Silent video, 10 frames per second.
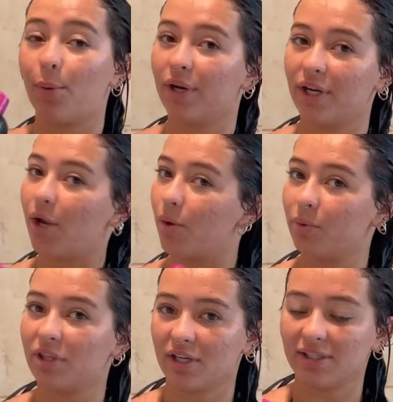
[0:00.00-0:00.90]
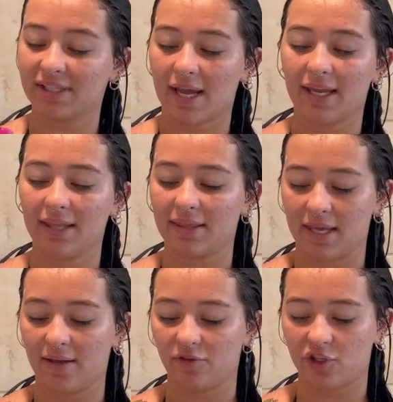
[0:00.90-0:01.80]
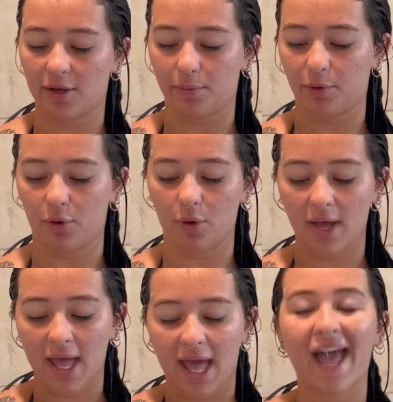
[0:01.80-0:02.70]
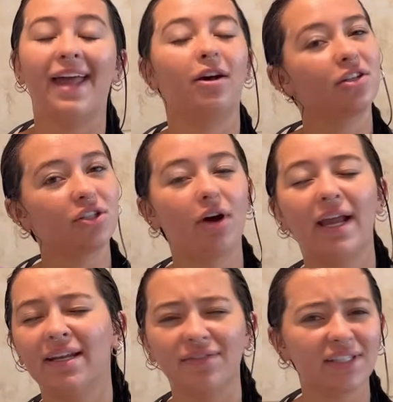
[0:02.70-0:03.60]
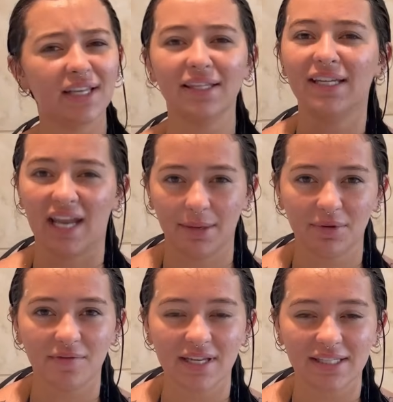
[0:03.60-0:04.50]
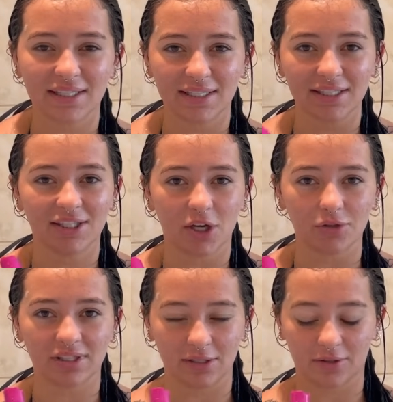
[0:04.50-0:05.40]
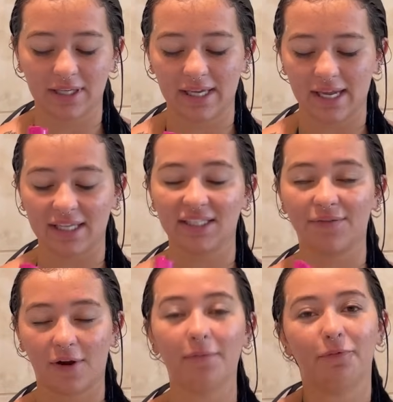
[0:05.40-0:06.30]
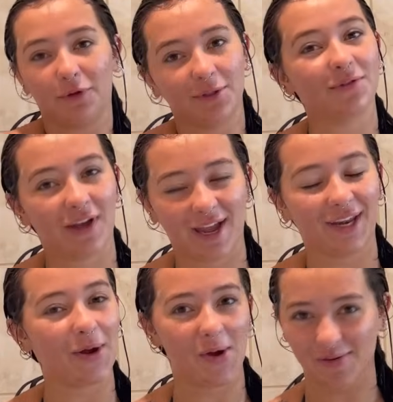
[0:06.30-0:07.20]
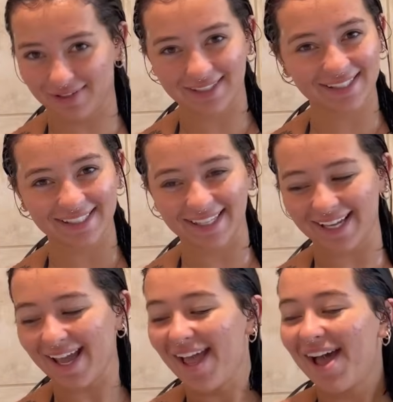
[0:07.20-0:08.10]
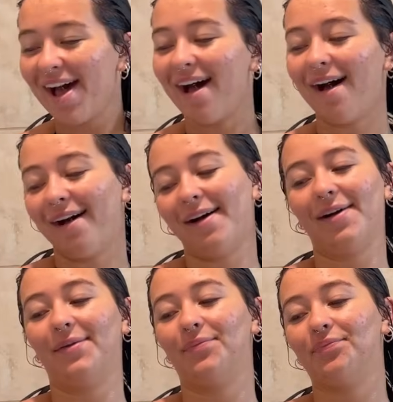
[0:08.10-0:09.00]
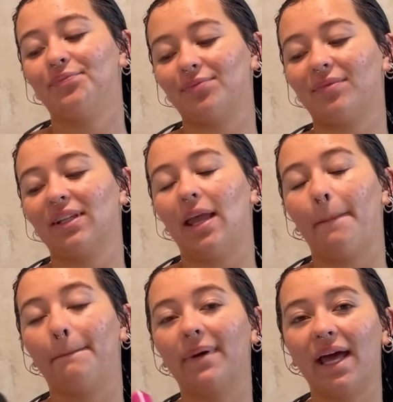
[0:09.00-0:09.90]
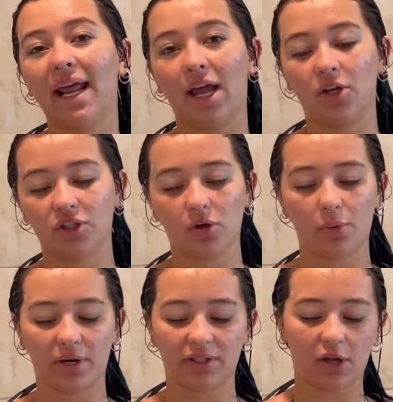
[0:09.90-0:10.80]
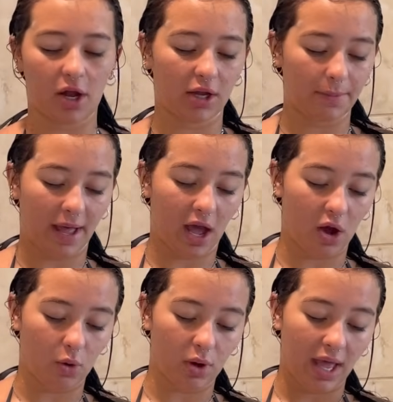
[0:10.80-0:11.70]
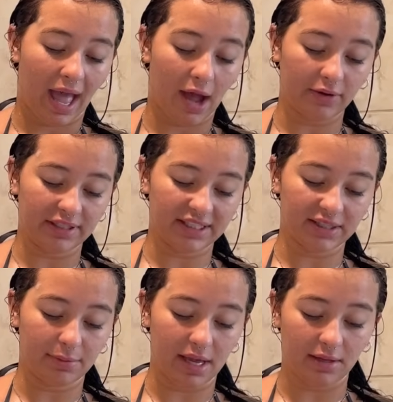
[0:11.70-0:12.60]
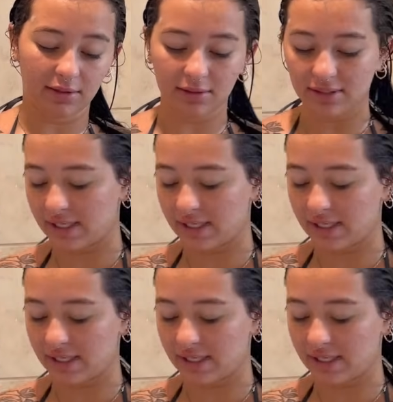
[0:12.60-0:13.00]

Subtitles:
we're going to go in with our second thing of shampoo. And also, I never said the name of this. This is So Silky. It's from Feel Divine, obviously. But I also want to talk about how it smells.